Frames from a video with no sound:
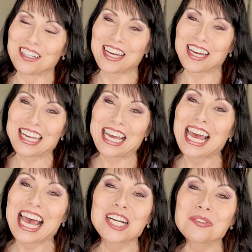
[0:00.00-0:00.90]
okay?
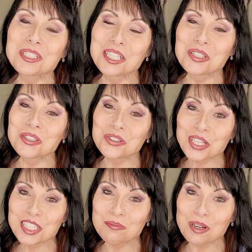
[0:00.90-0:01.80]
And it will take you
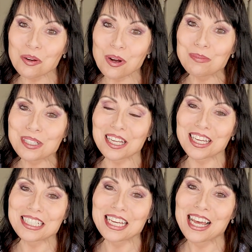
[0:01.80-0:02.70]
straight to my
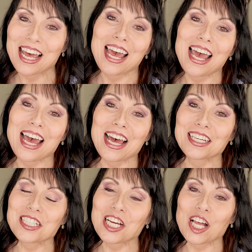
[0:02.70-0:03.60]
website.
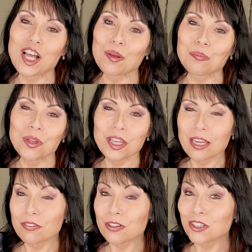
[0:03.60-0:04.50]
And um,
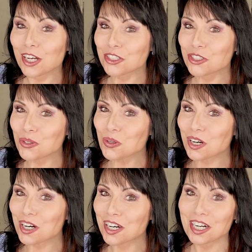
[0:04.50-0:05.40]
if you're not
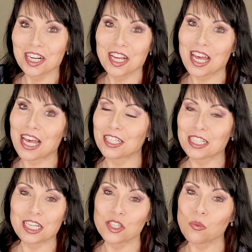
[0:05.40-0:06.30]
sure and,
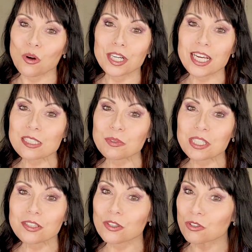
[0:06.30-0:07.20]
and you want to ask
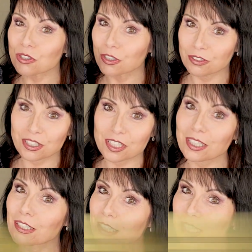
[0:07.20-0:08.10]
me, you
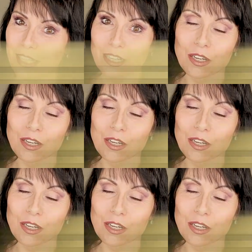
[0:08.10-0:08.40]
just click